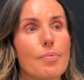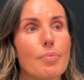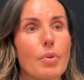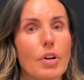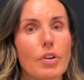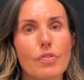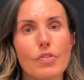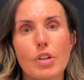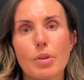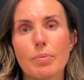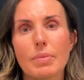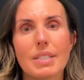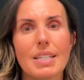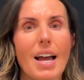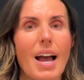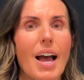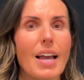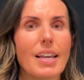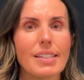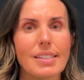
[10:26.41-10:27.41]
perfumes,
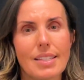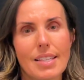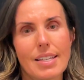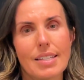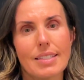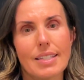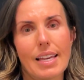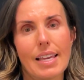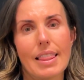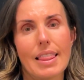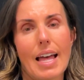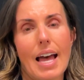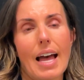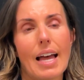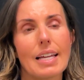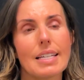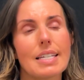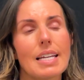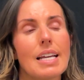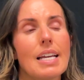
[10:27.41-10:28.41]
dyes, things like that.